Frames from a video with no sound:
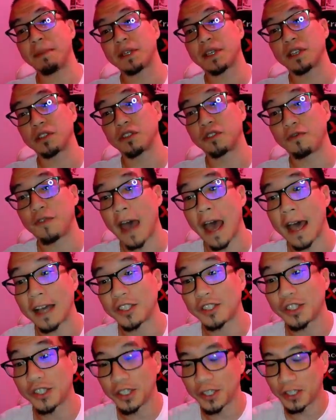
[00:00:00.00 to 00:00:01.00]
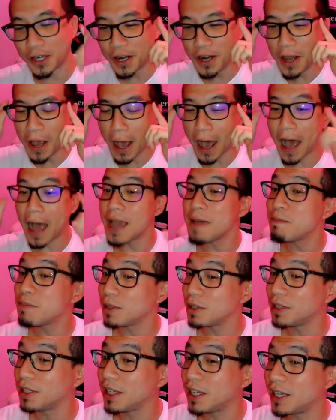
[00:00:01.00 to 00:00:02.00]
to kills faster, I
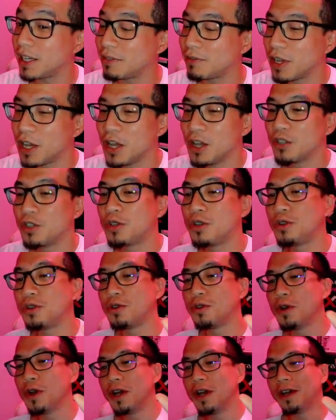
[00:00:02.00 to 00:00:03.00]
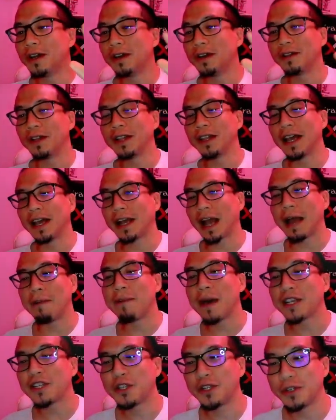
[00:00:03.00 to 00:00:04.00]
believe, to like, I
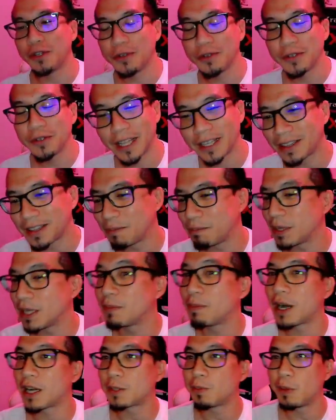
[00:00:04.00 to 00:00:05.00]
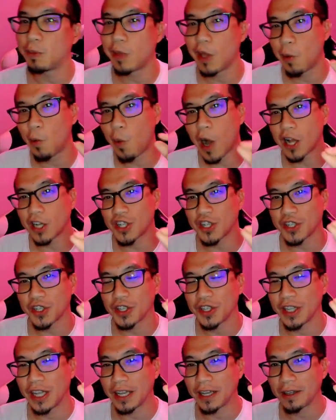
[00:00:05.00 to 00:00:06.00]
bet you like the Big Box people, they watch
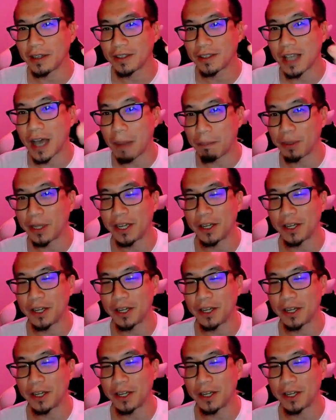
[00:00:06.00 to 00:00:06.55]
like top player